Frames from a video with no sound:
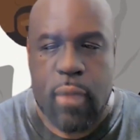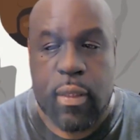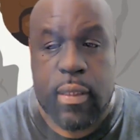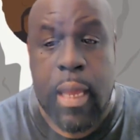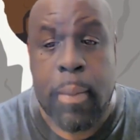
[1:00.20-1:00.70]

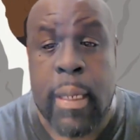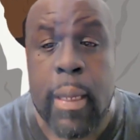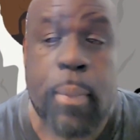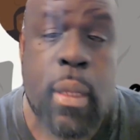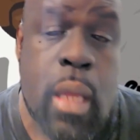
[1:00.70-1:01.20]
that's coming
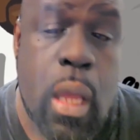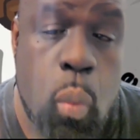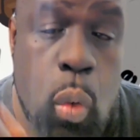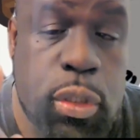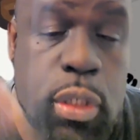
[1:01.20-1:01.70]
up. I
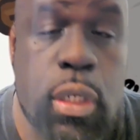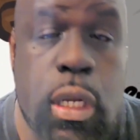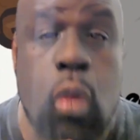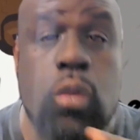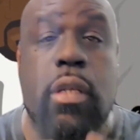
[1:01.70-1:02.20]
want you to
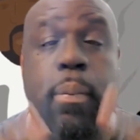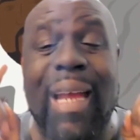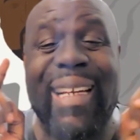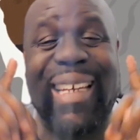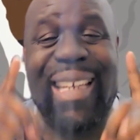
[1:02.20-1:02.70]
go to
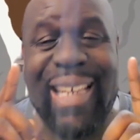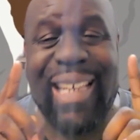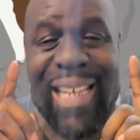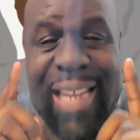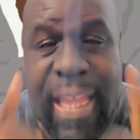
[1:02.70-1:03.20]
my
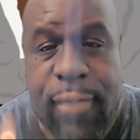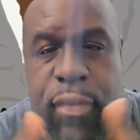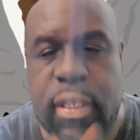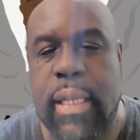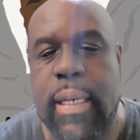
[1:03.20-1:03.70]

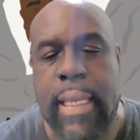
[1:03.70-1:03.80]
Niftgen